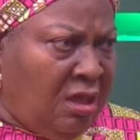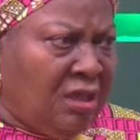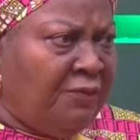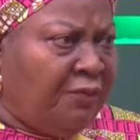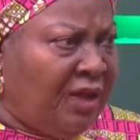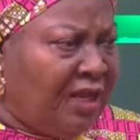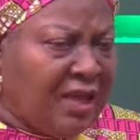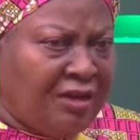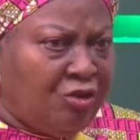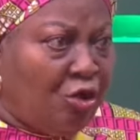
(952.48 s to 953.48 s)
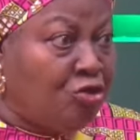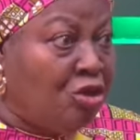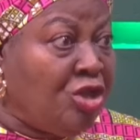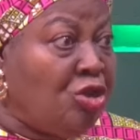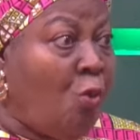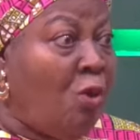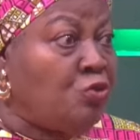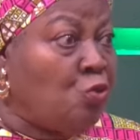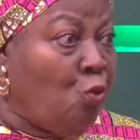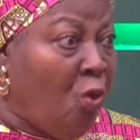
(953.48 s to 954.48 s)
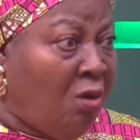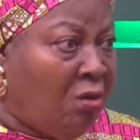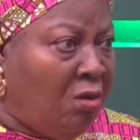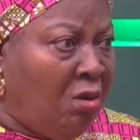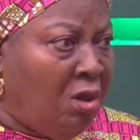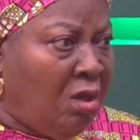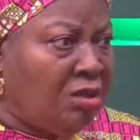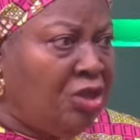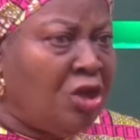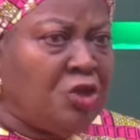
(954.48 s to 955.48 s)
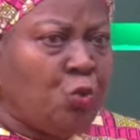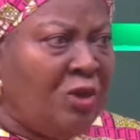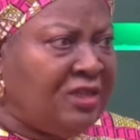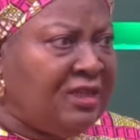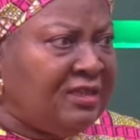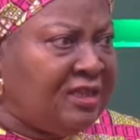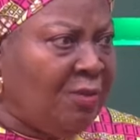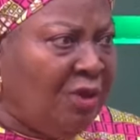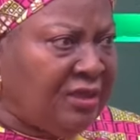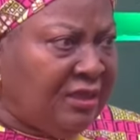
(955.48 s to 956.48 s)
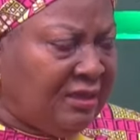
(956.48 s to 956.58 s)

They forget agriculture. They don't want to work. They just want easy money.